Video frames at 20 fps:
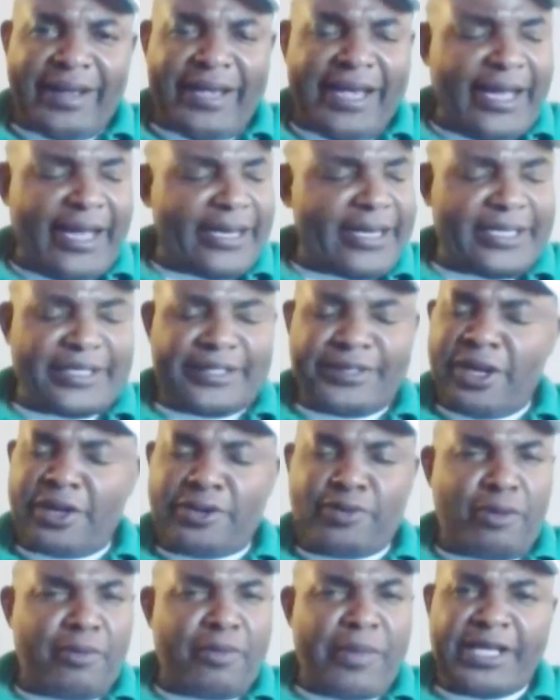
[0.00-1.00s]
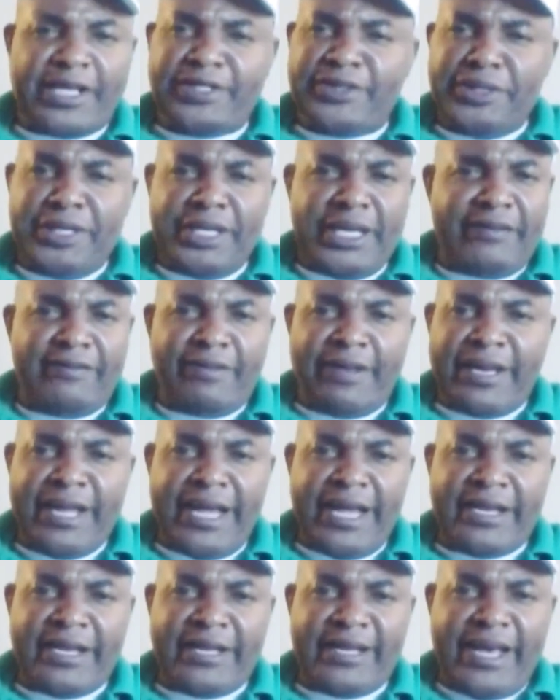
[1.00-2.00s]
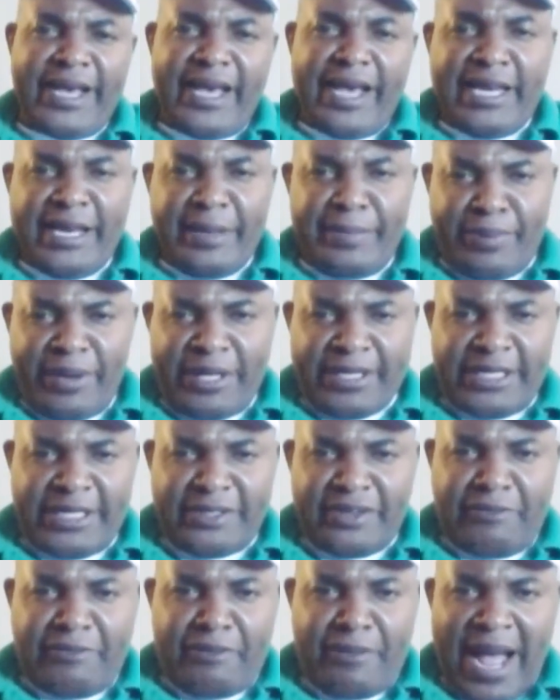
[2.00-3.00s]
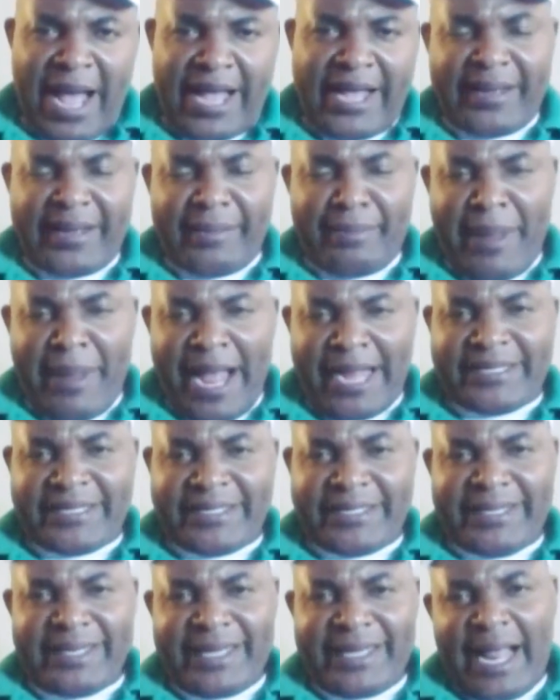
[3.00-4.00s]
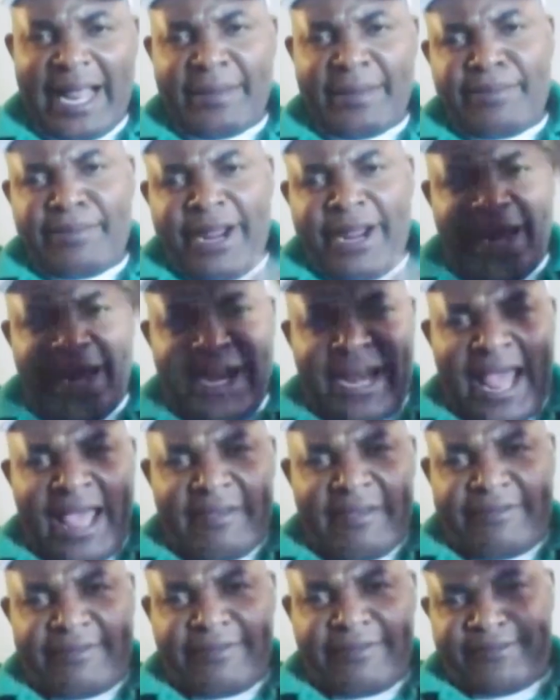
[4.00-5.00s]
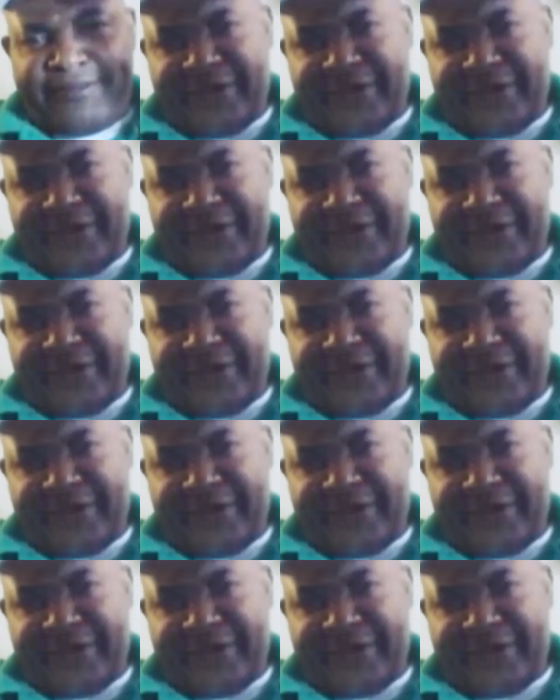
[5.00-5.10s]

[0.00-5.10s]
It is not what makes you the living dead. The presence of Matt can bring life.